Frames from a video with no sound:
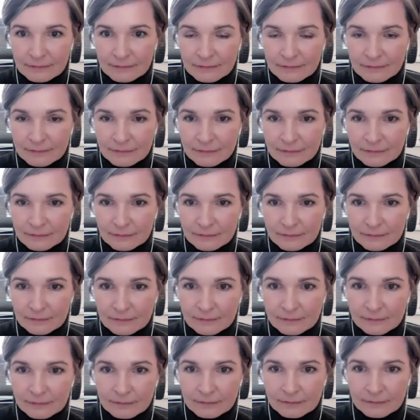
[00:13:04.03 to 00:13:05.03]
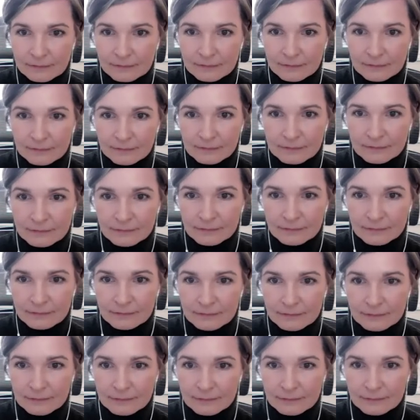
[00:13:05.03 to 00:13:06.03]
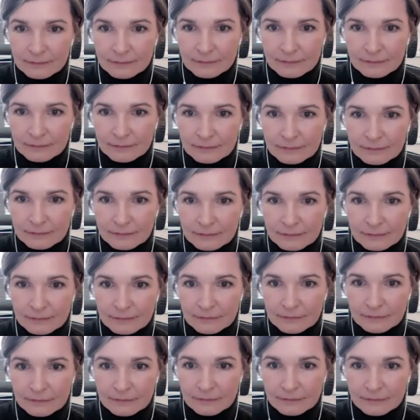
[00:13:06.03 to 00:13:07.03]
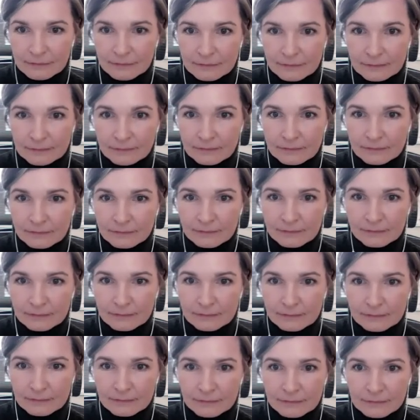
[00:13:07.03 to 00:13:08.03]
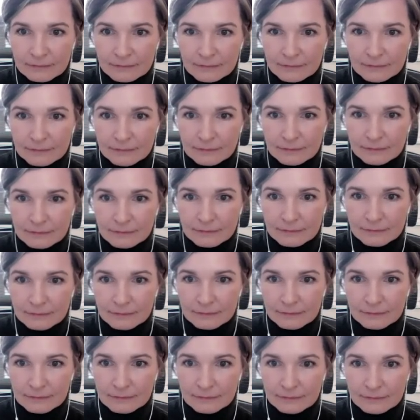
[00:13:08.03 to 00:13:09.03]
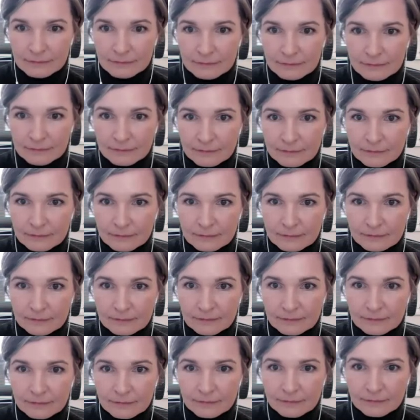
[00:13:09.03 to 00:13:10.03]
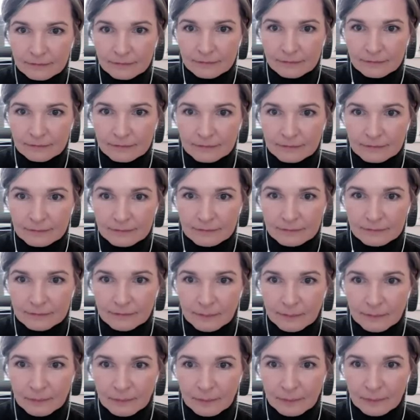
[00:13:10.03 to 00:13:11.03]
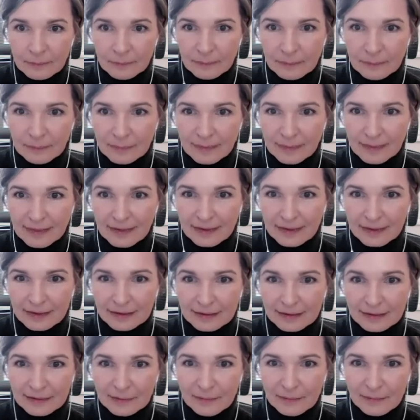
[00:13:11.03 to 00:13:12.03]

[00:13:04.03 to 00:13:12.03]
(silent)